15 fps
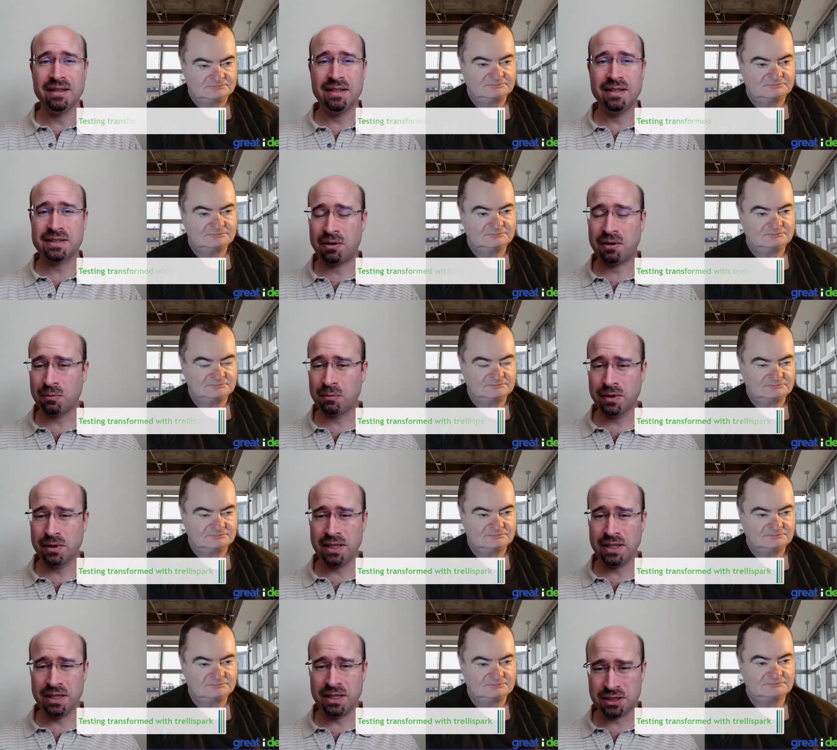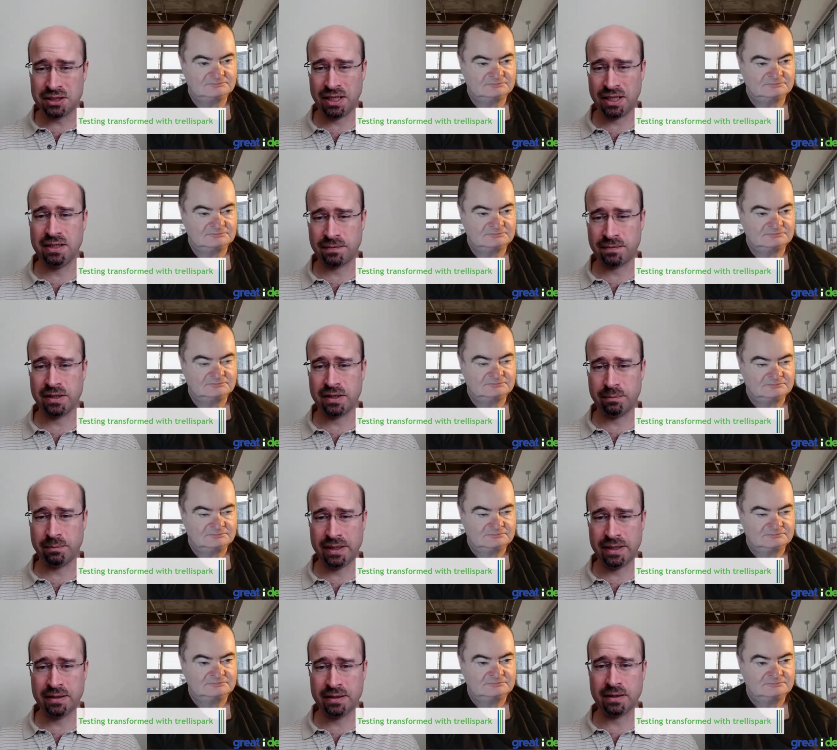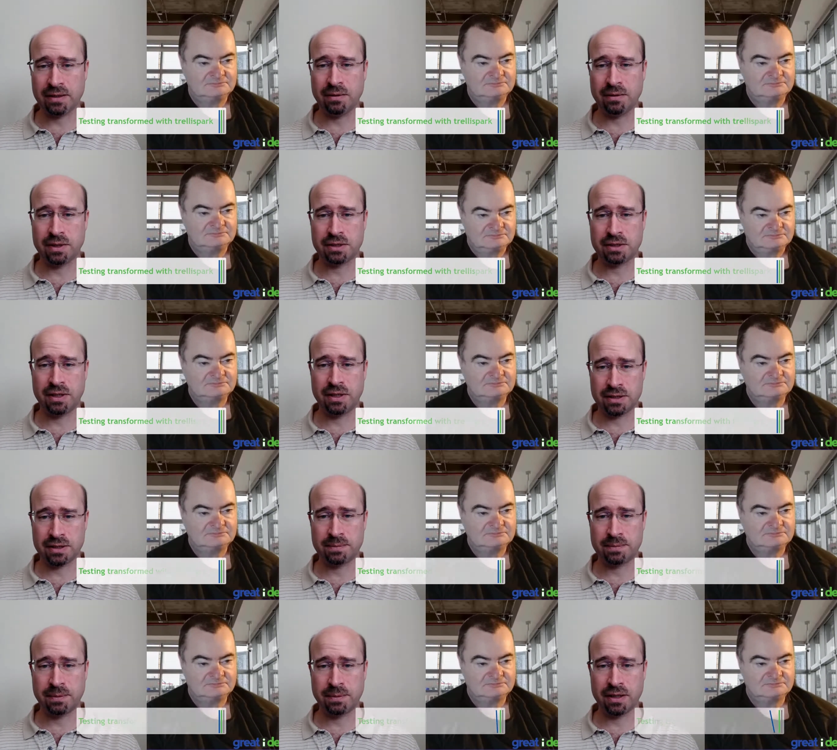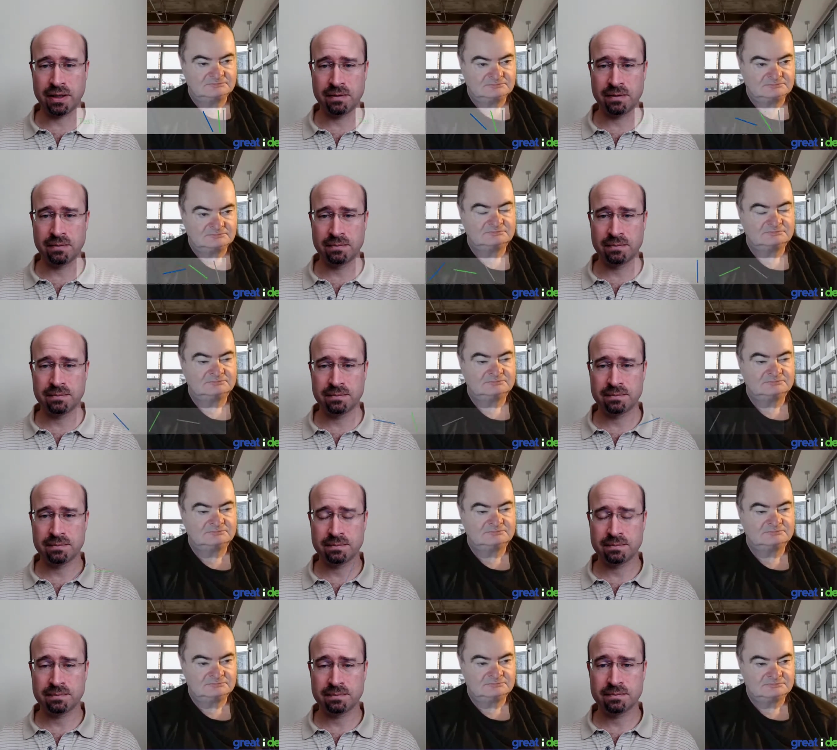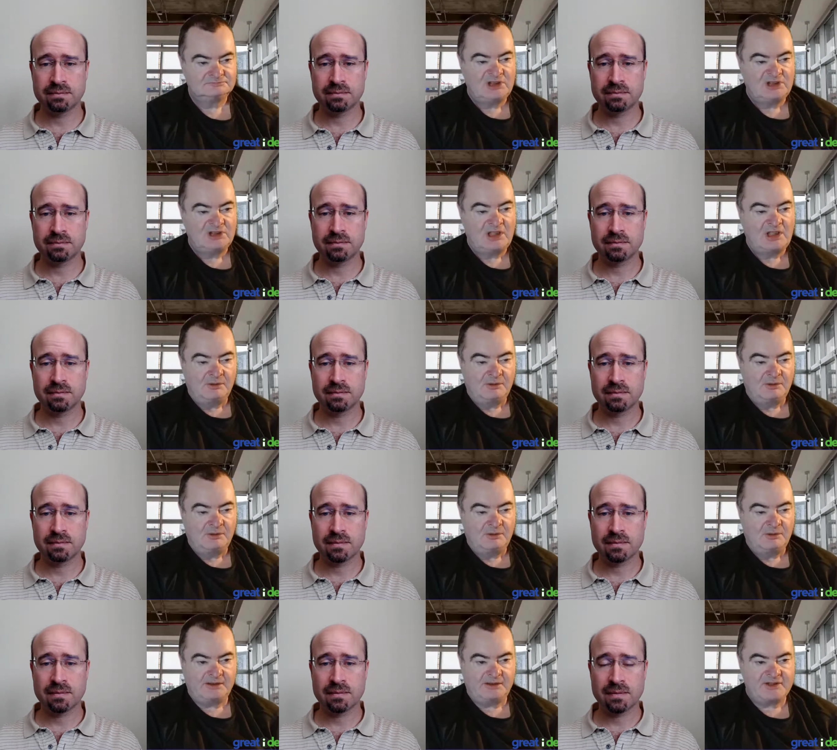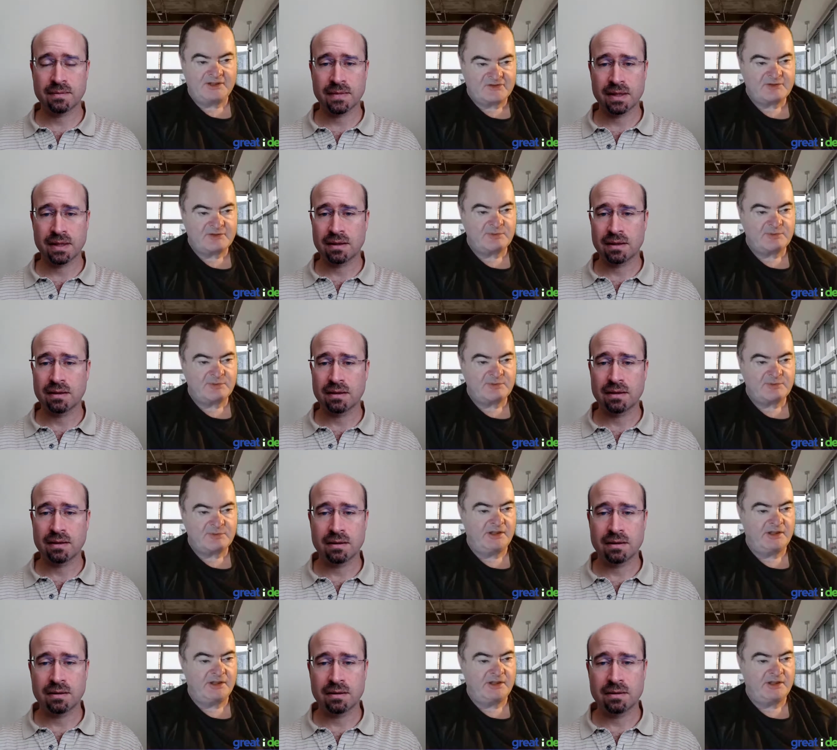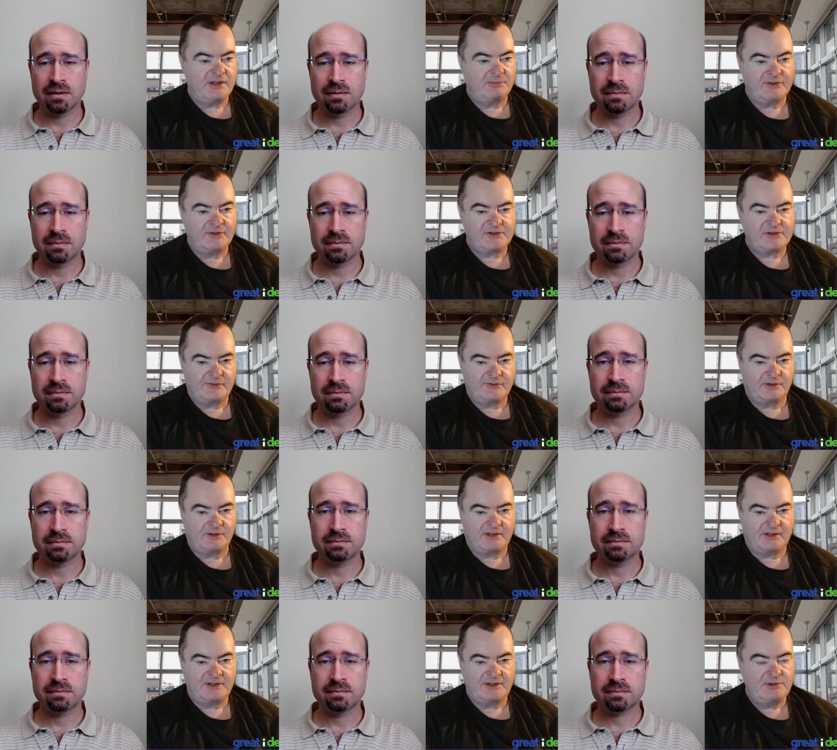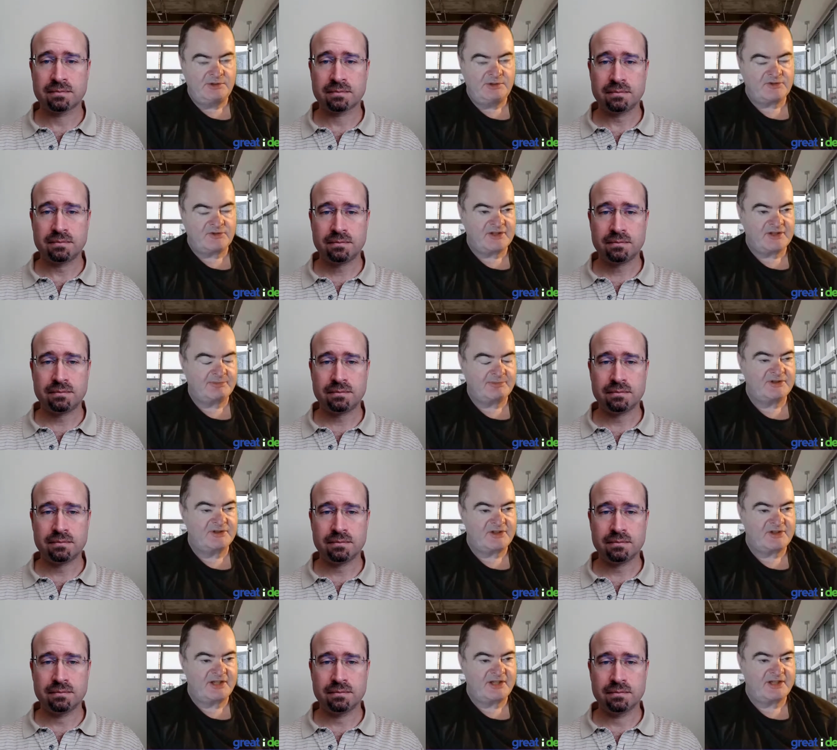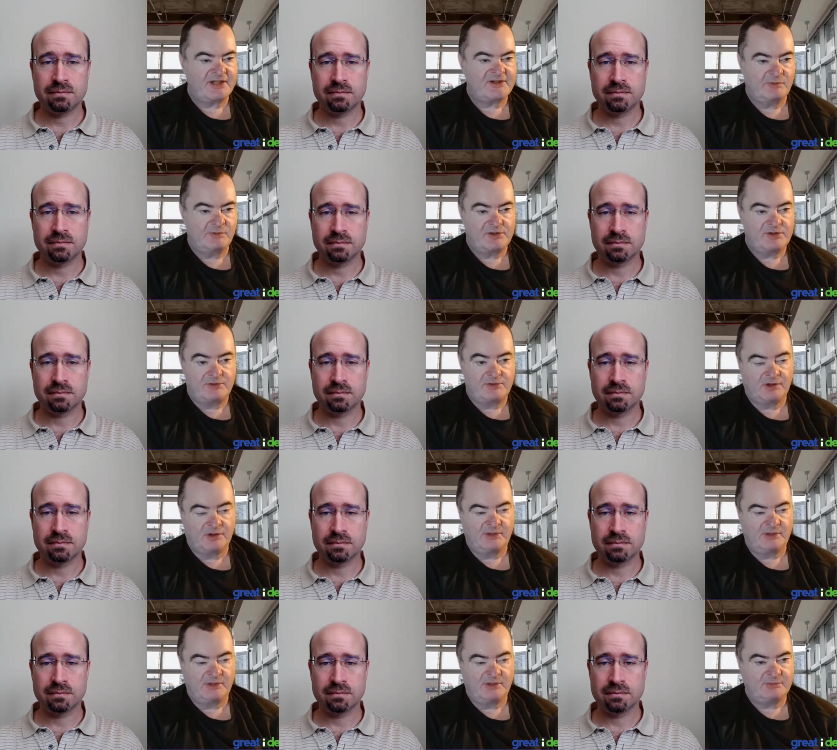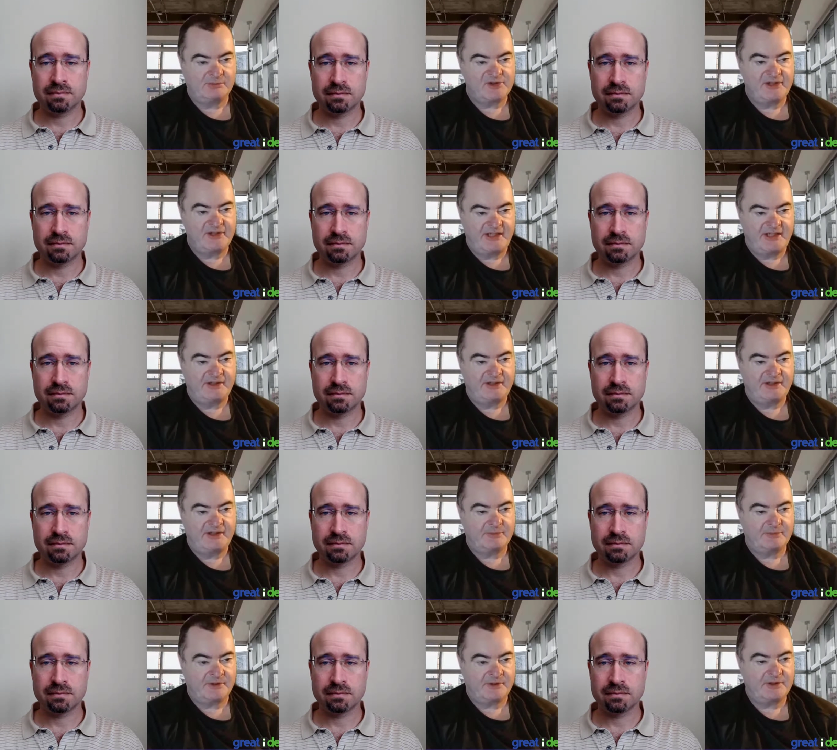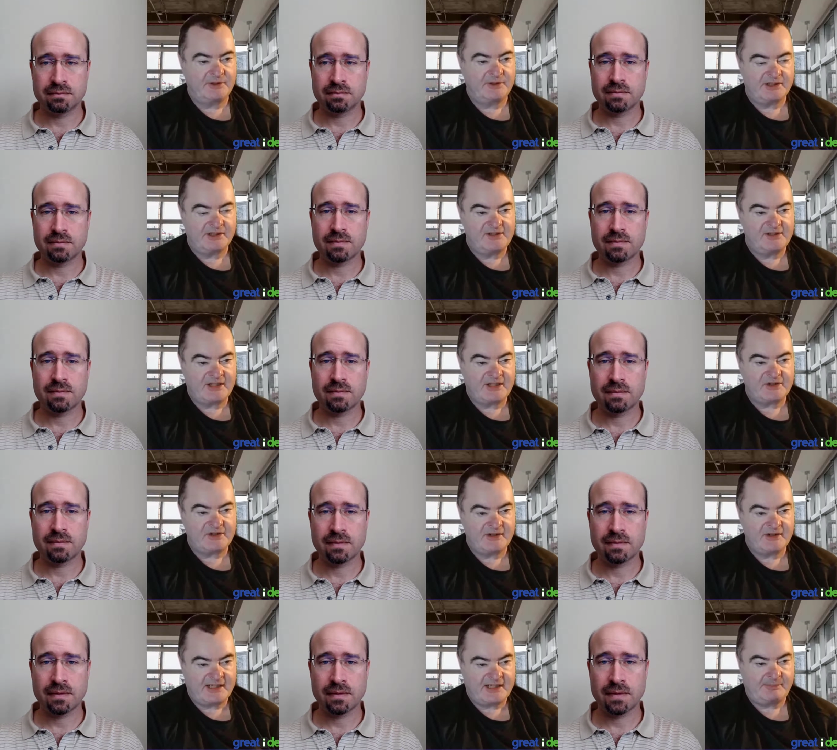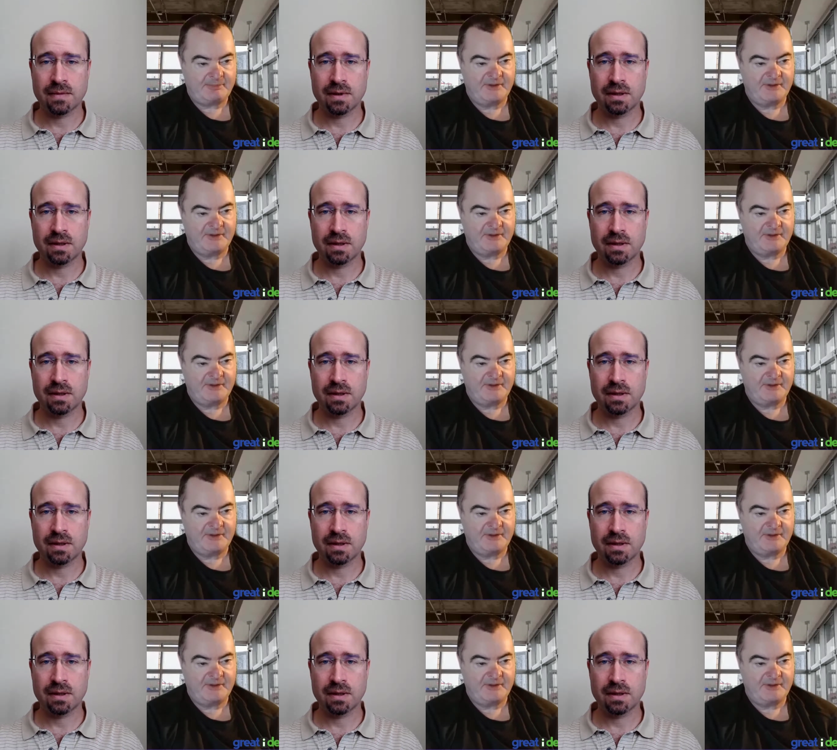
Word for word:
Speaker 1: this all really changed fundamentally with trellispark? Well, as
Speaker 2: as we said earlier, I mean, first of all, right, user acceptance testing, which normally comes at the end of the project, is